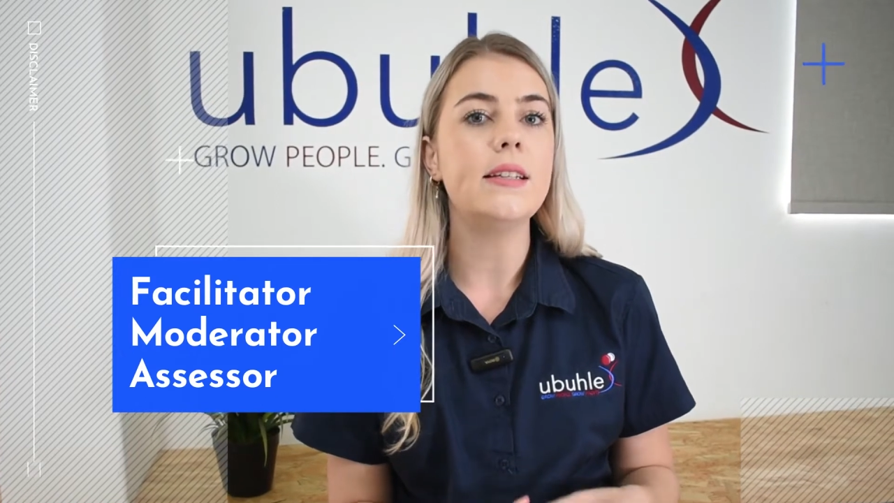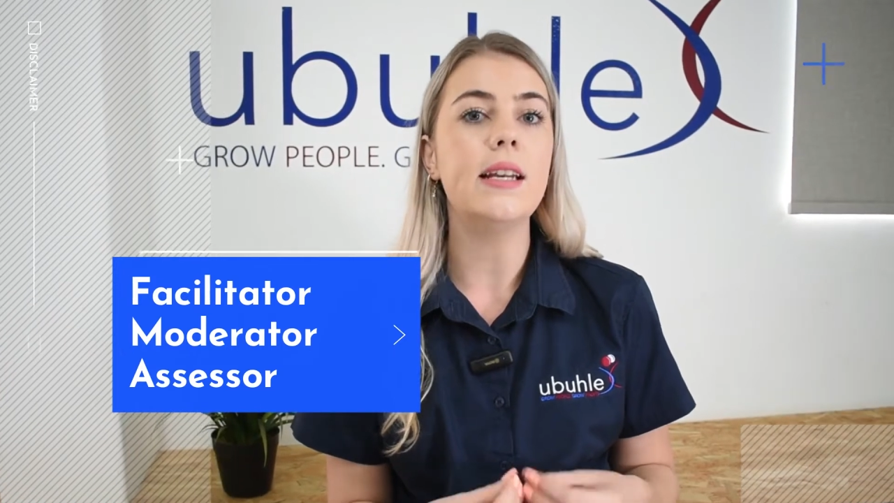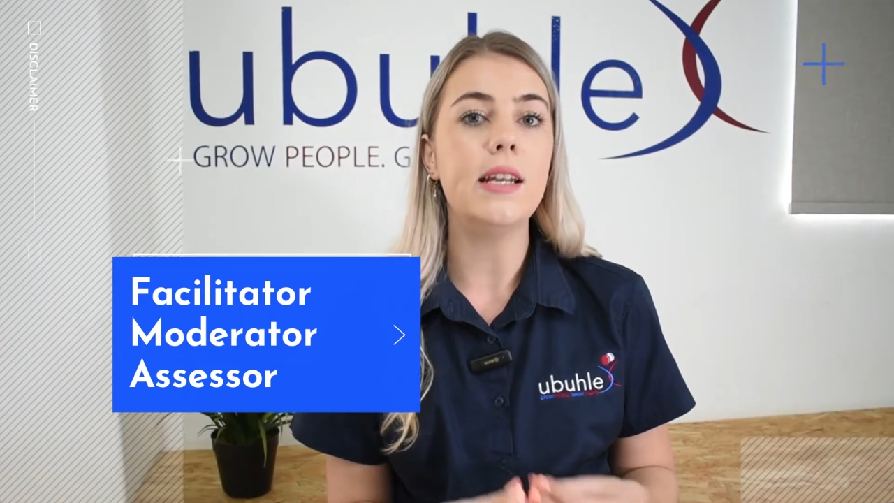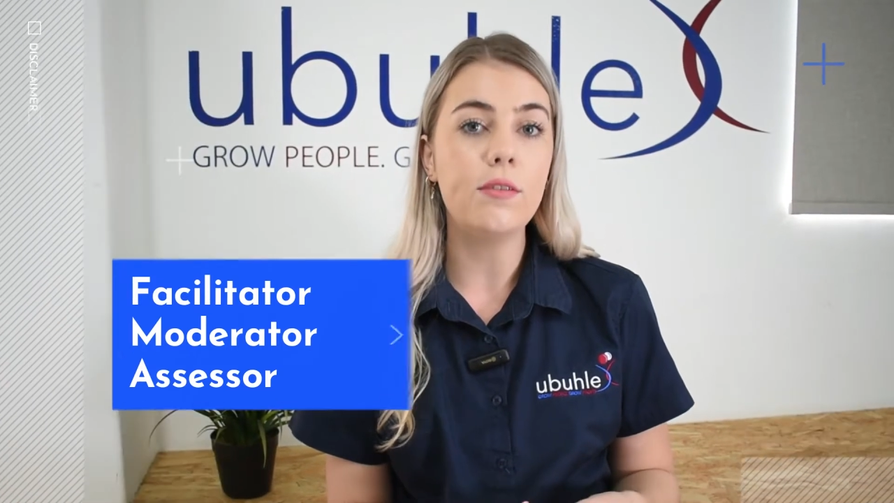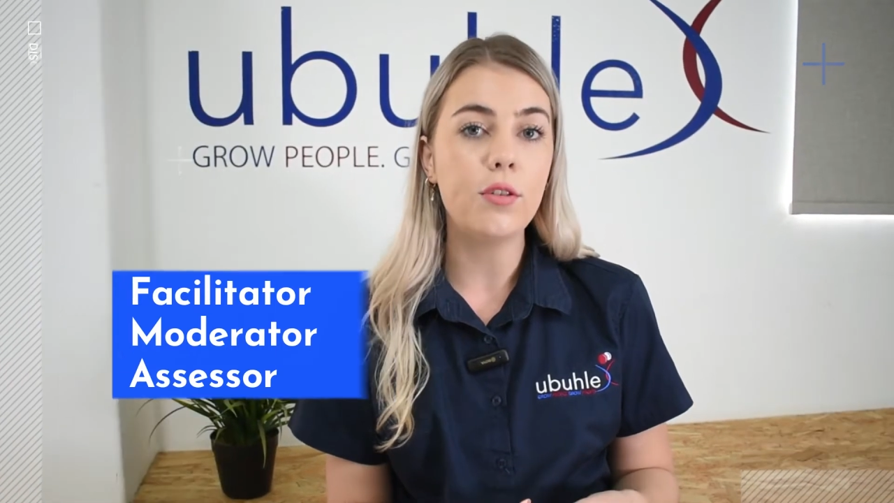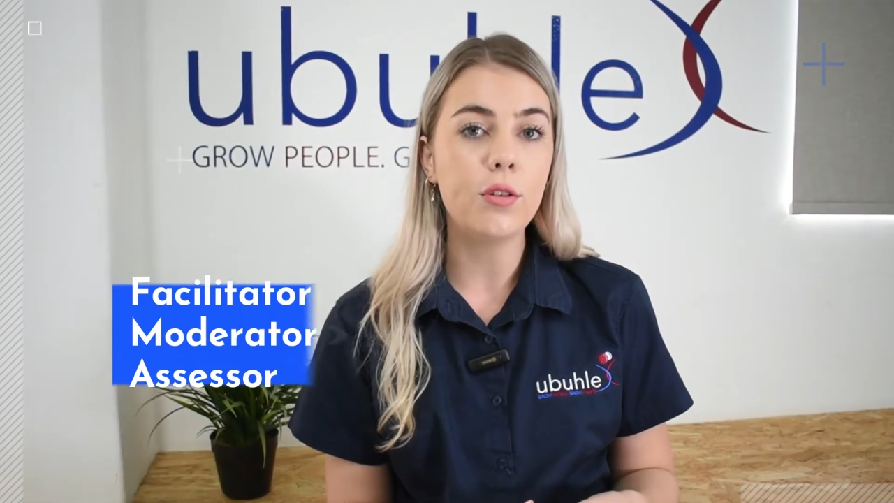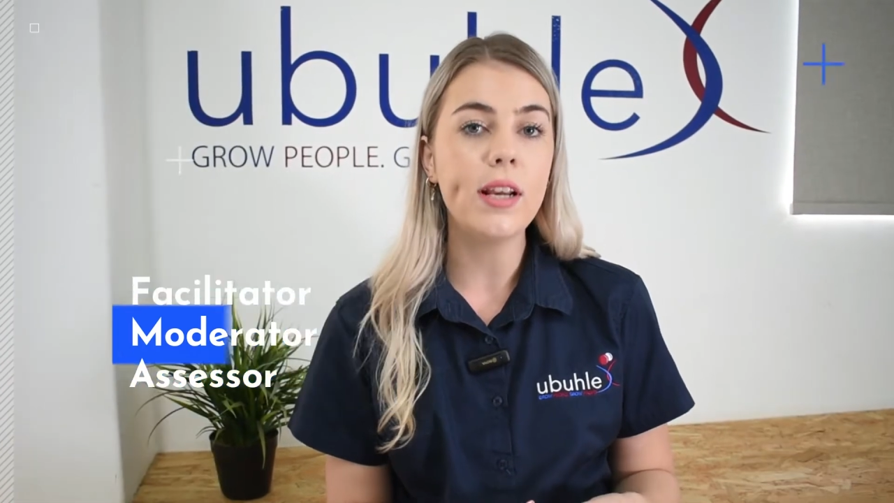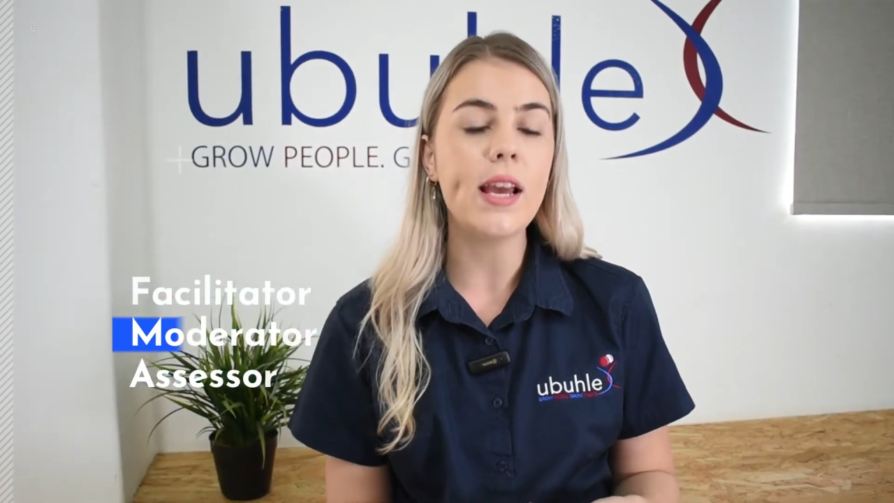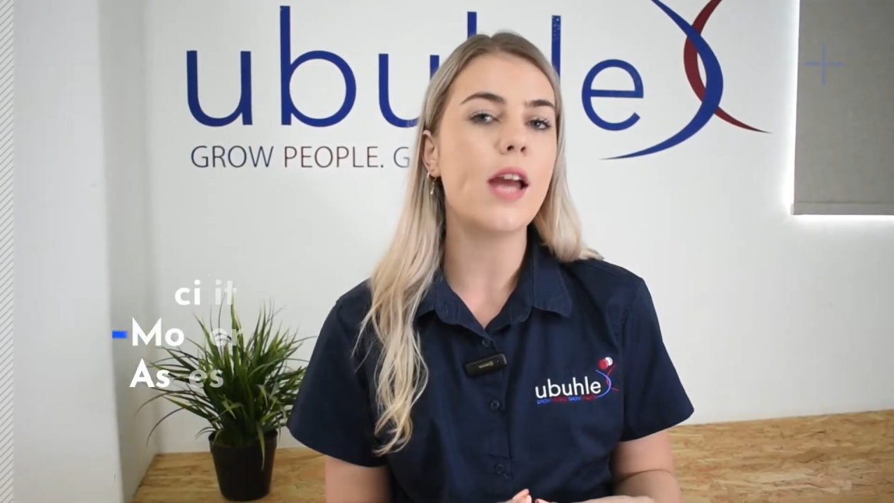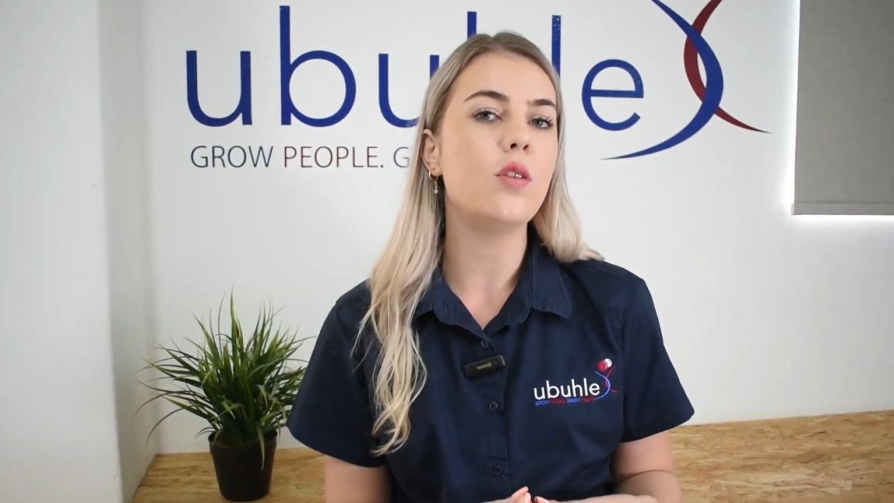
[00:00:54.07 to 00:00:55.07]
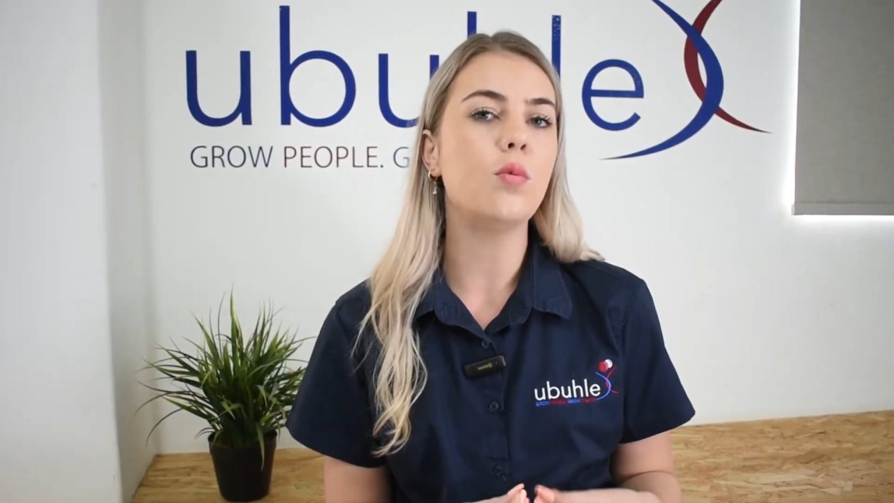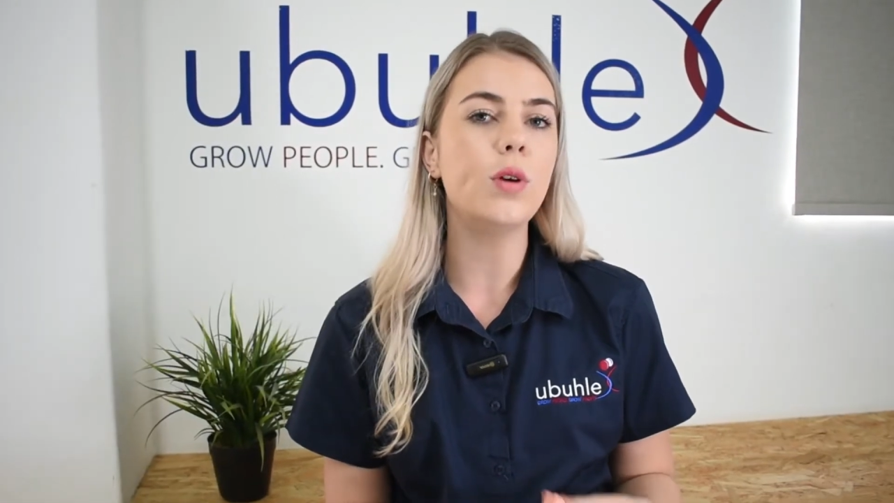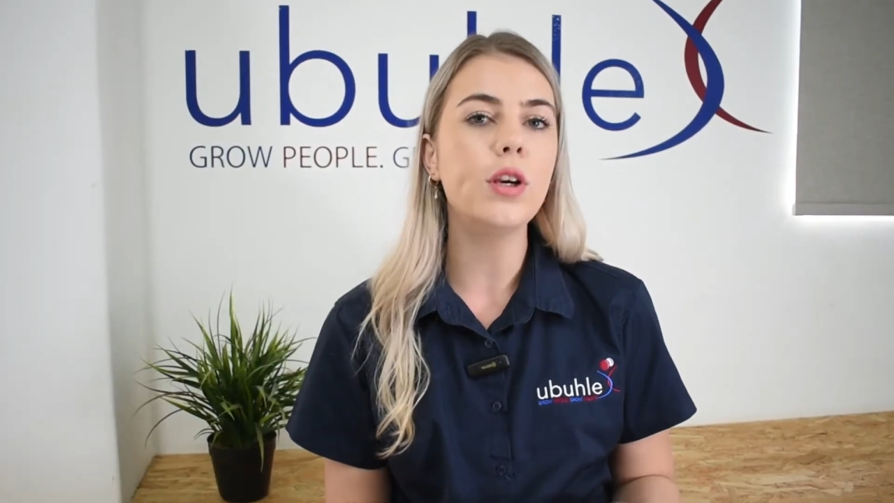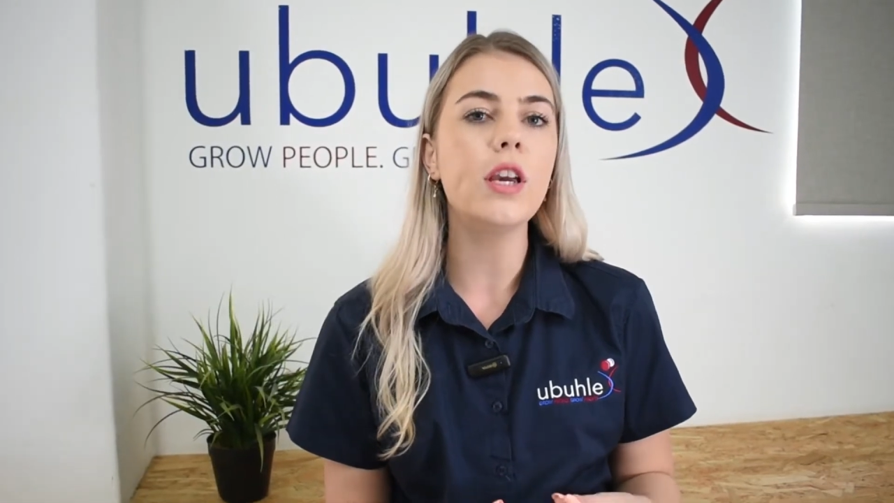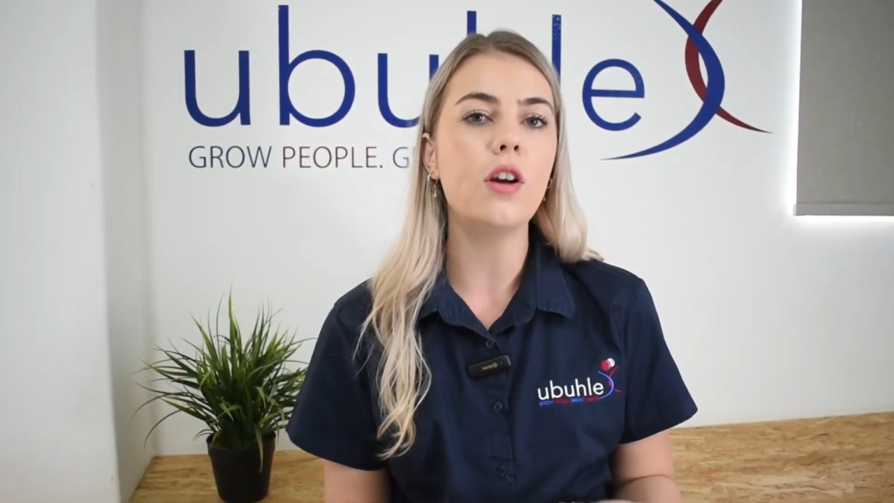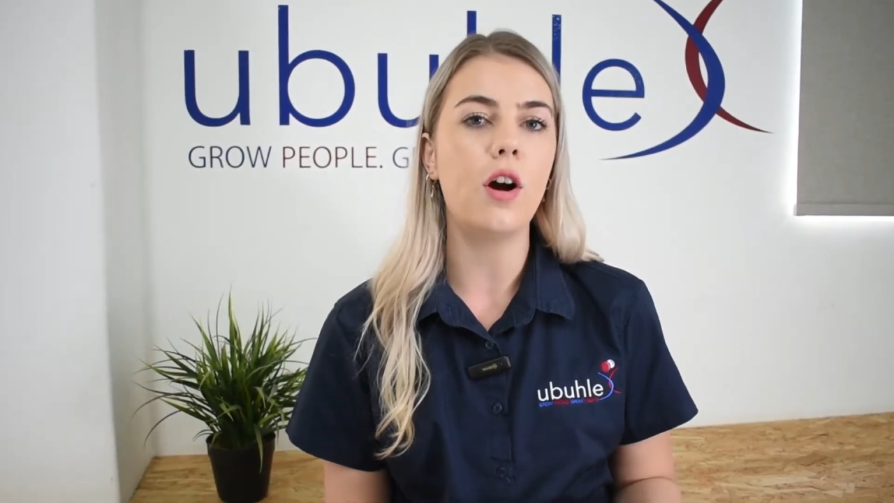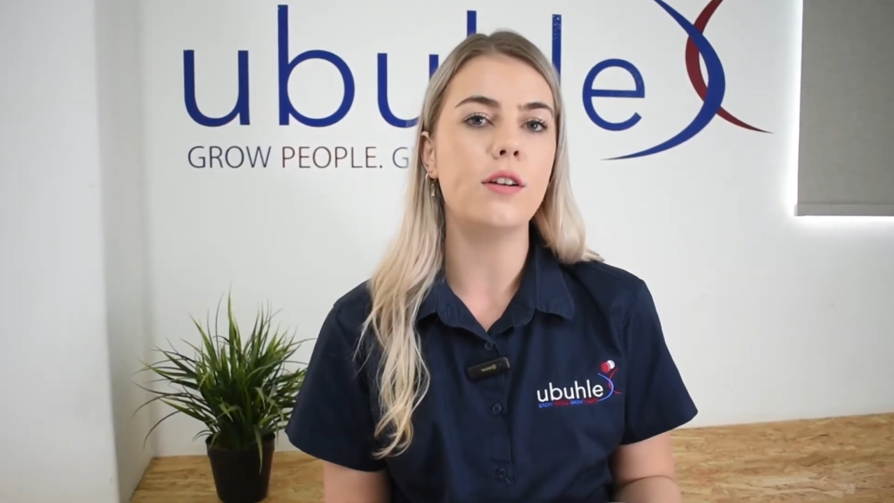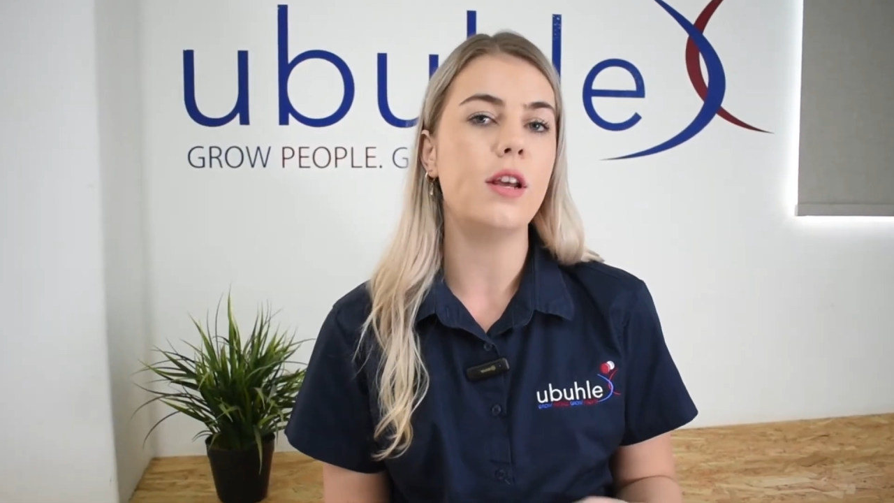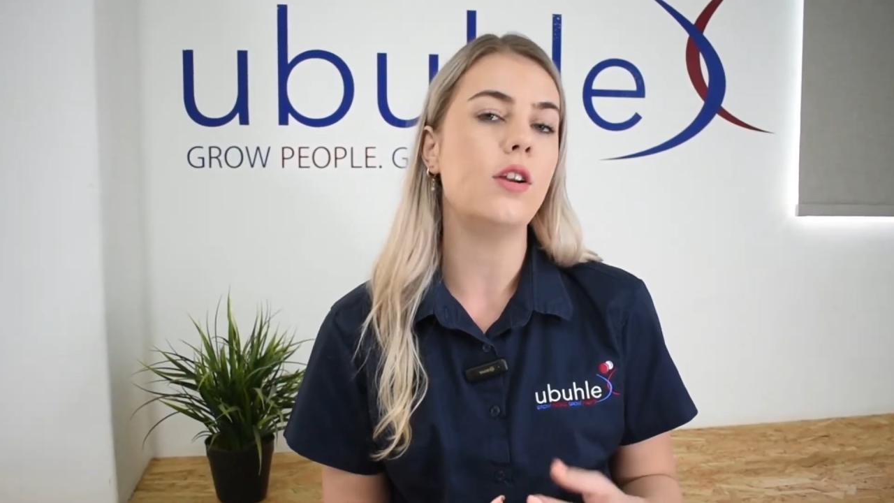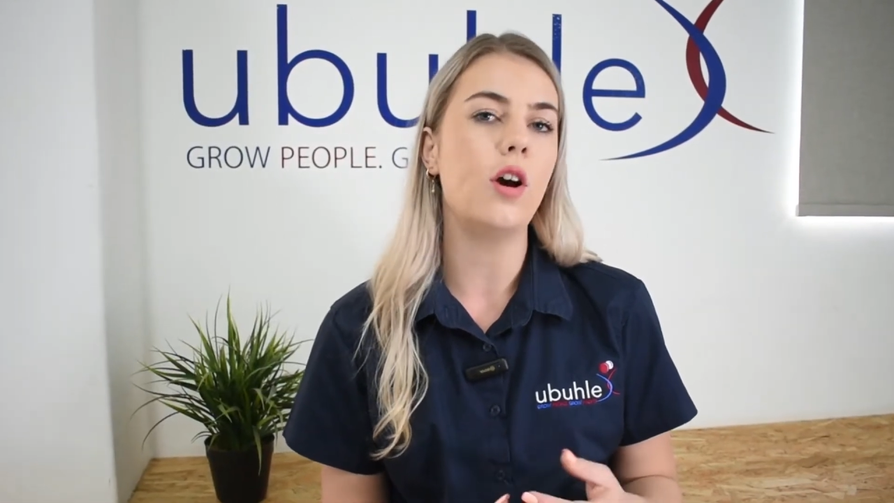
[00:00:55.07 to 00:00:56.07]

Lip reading: delivering and working on an